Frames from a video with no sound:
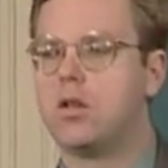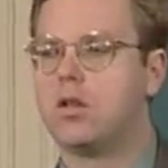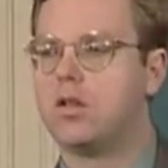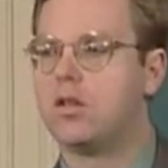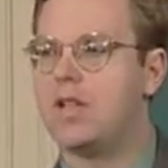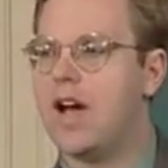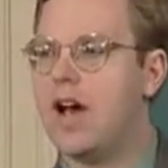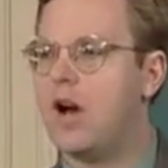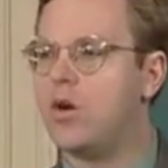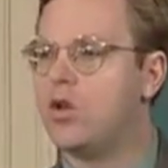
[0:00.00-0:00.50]

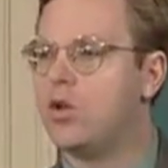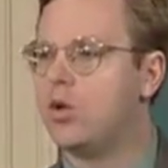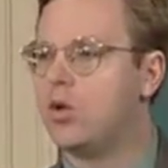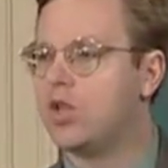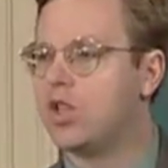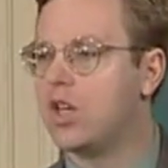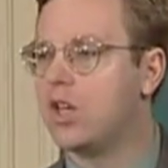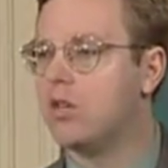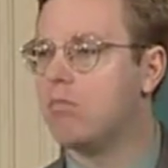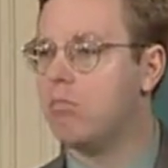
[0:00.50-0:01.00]
now
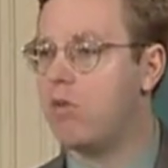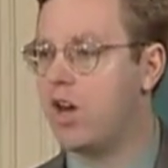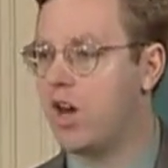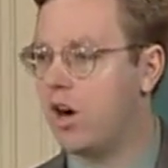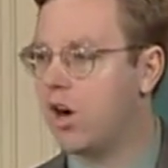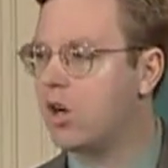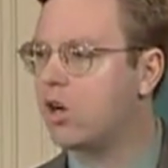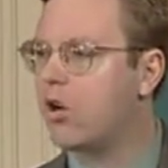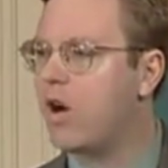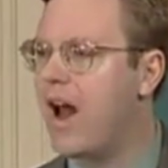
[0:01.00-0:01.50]
using
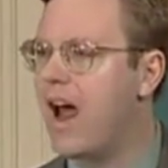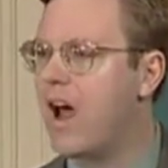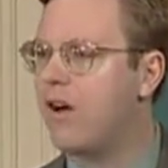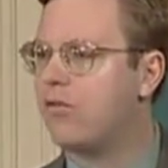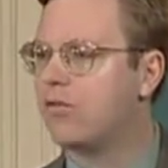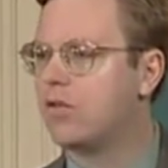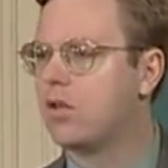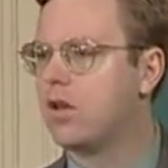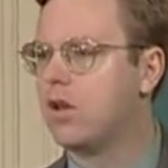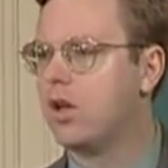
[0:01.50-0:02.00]

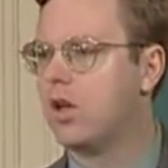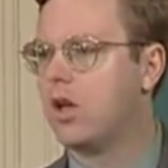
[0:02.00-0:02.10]
aircraft